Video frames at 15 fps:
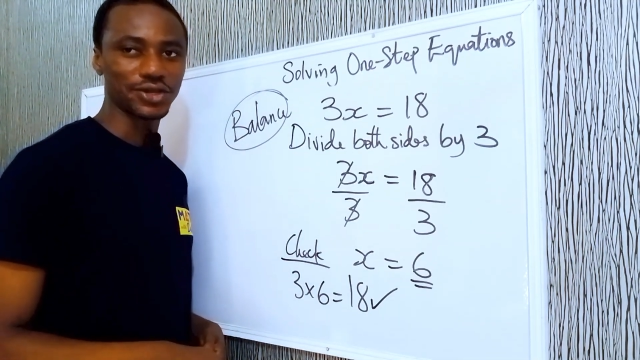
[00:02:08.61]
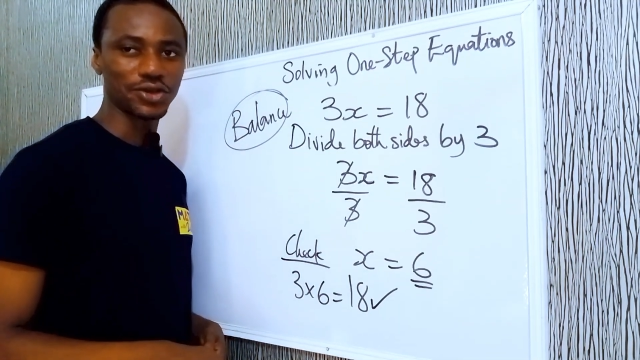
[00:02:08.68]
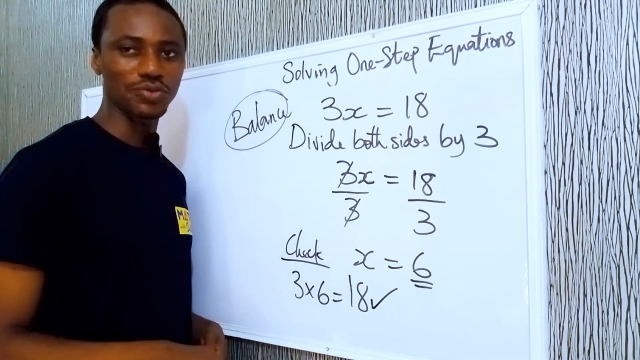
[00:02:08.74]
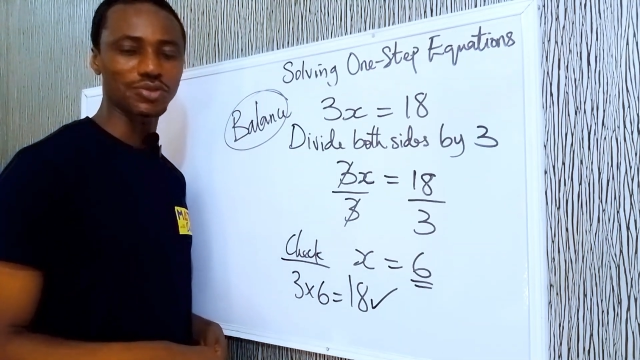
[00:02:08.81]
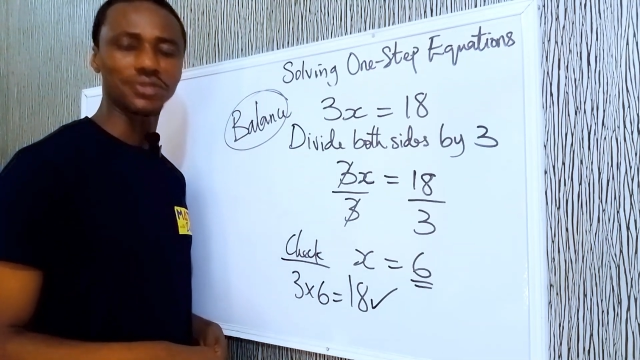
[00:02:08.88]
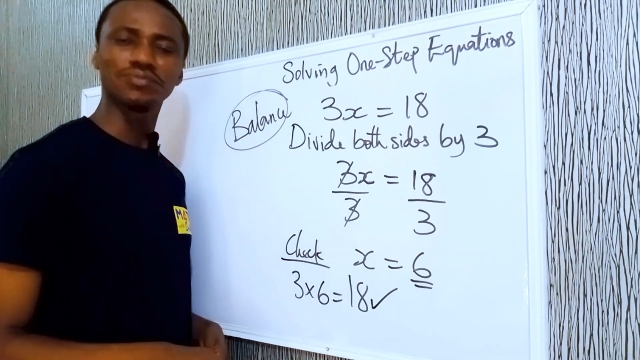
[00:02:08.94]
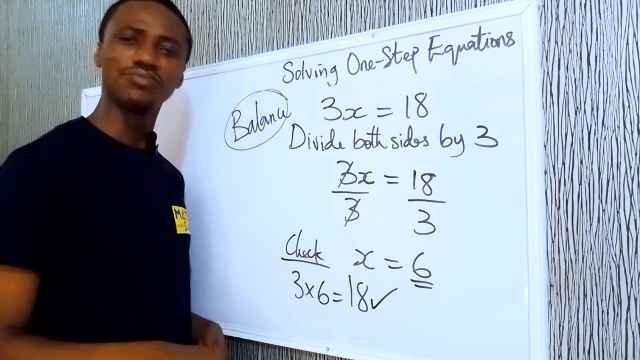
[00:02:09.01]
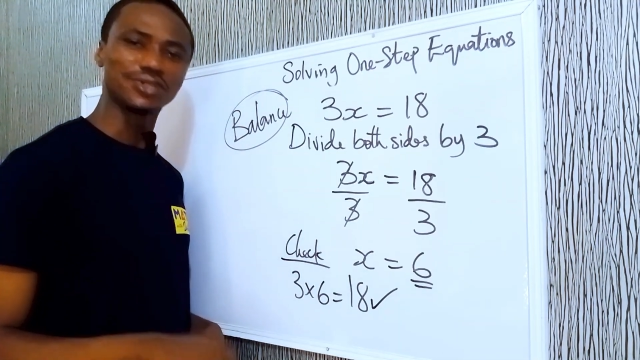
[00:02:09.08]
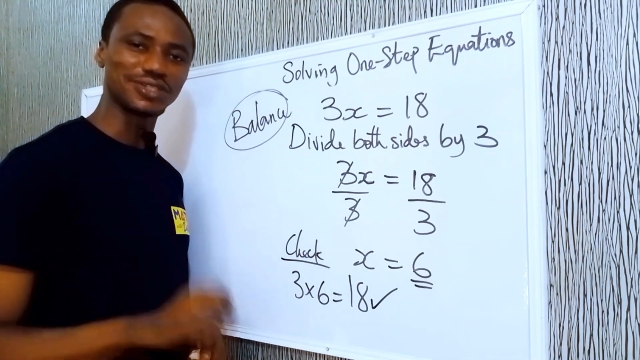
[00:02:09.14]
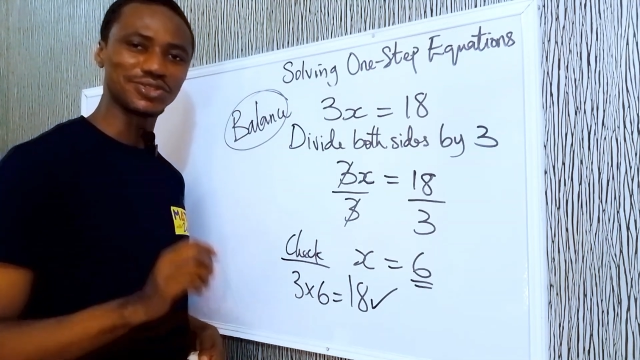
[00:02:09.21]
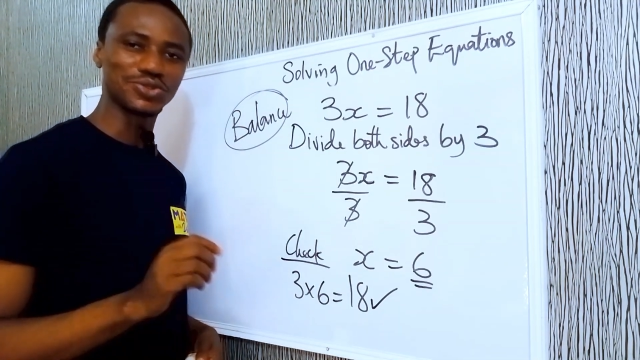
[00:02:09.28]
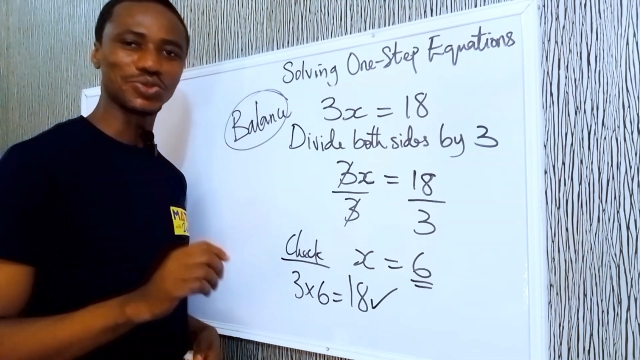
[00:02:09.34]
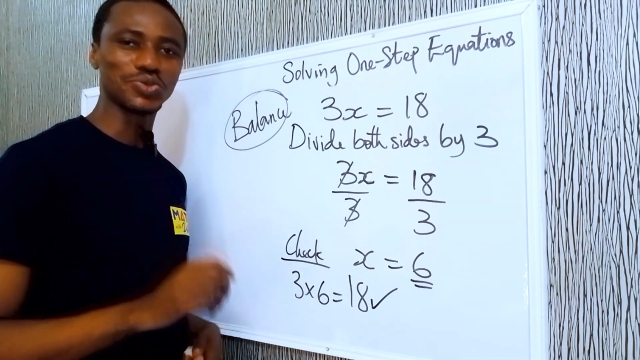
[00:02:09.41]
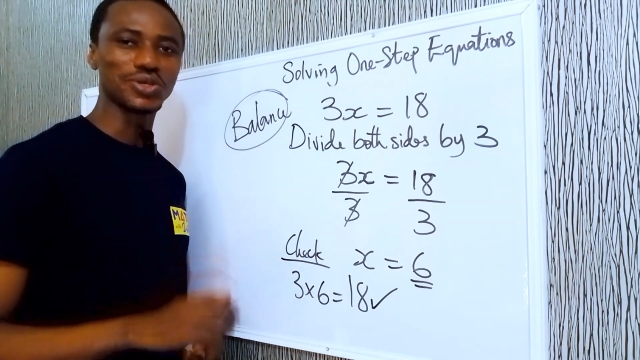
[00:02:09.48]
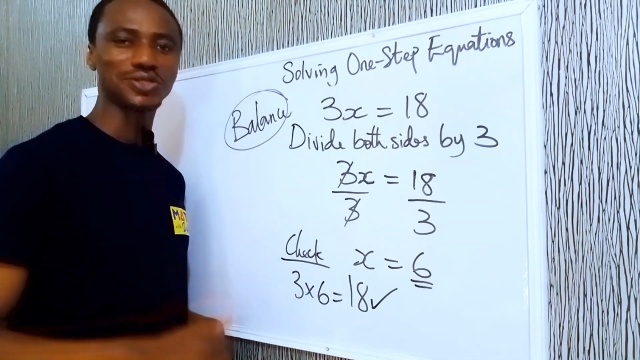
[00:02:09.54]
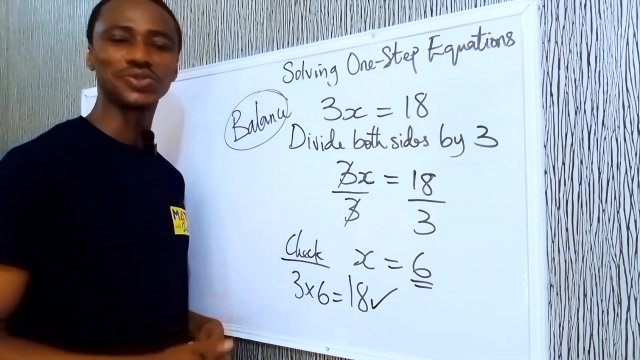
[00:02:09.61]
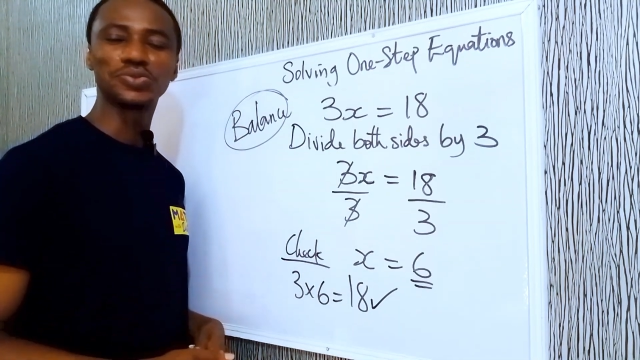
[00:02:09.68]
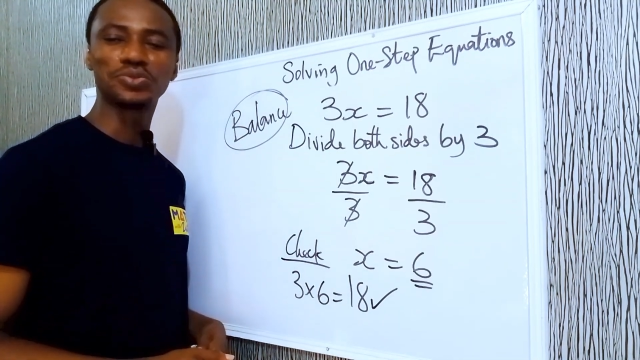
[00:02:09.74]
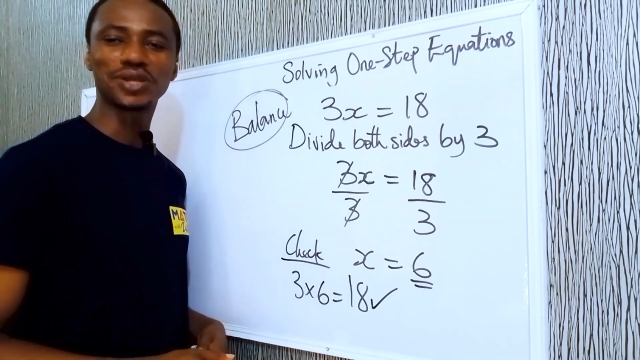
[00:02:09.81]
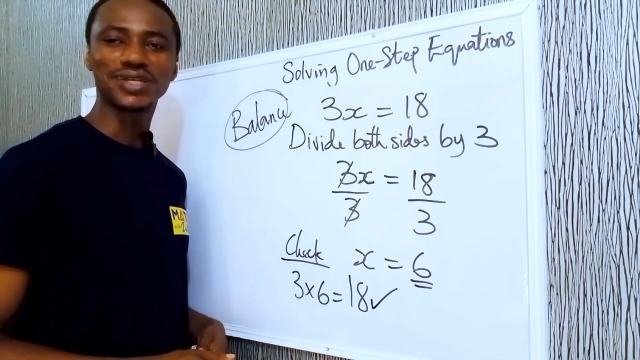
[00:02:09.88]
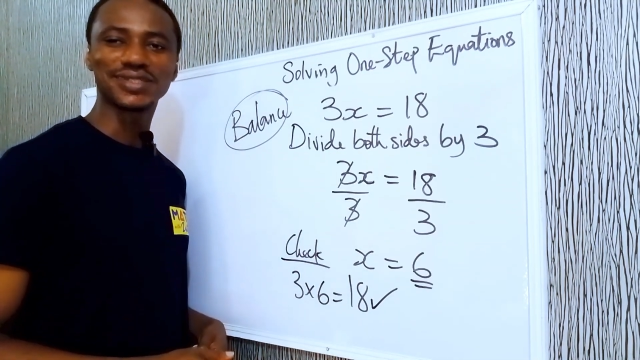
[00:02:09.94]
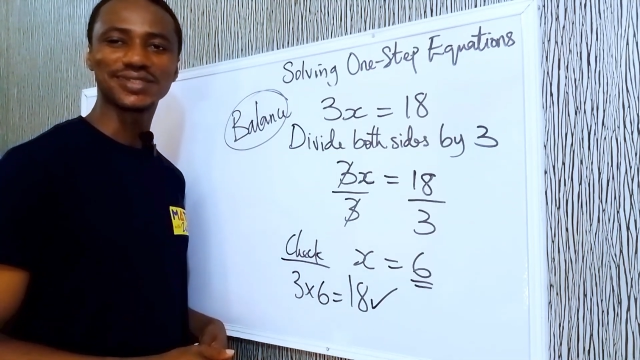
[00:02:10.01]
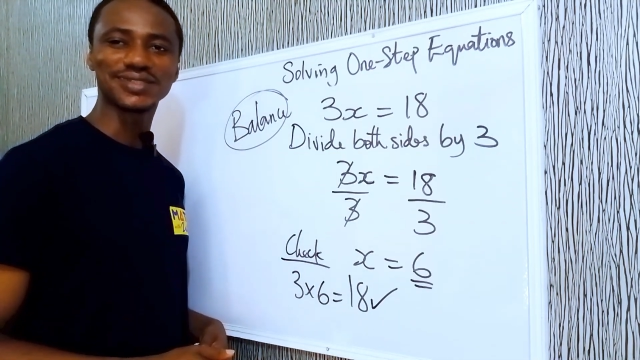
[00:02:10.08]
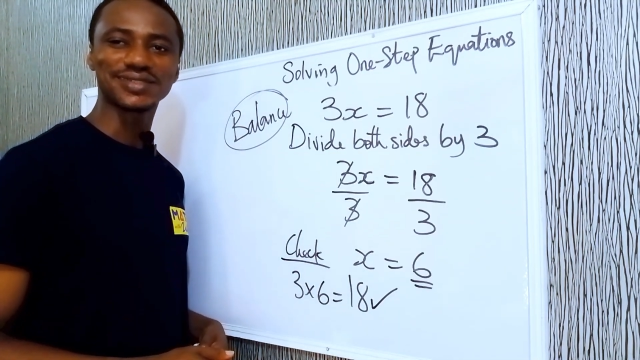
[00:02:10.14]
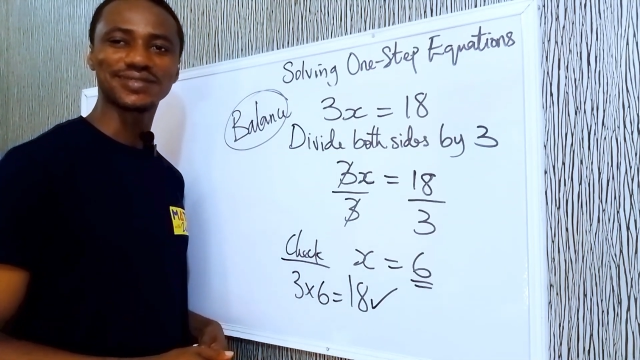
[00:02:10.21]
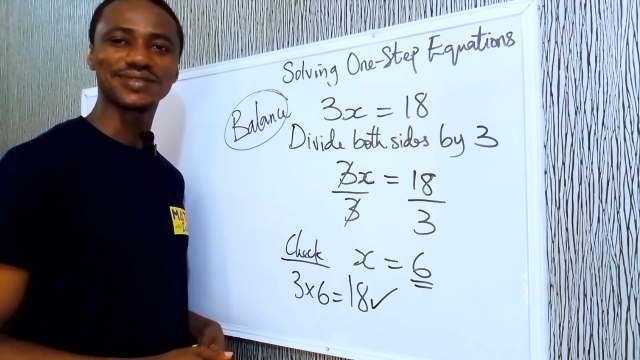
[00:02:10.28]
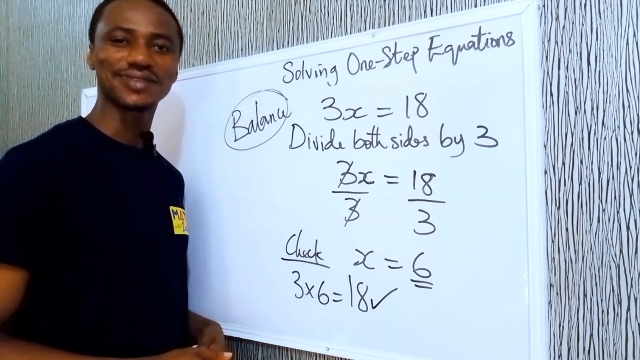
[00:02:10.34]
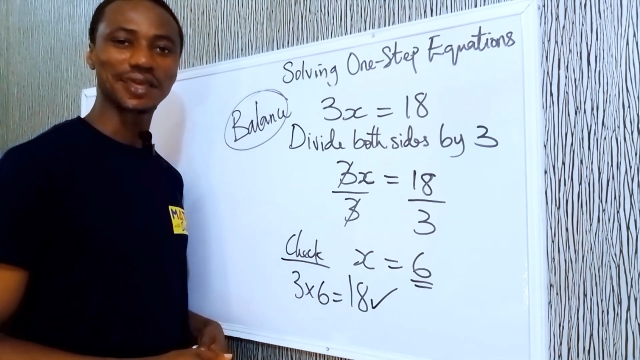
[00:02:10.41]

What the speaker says: comment. Please do well to practice.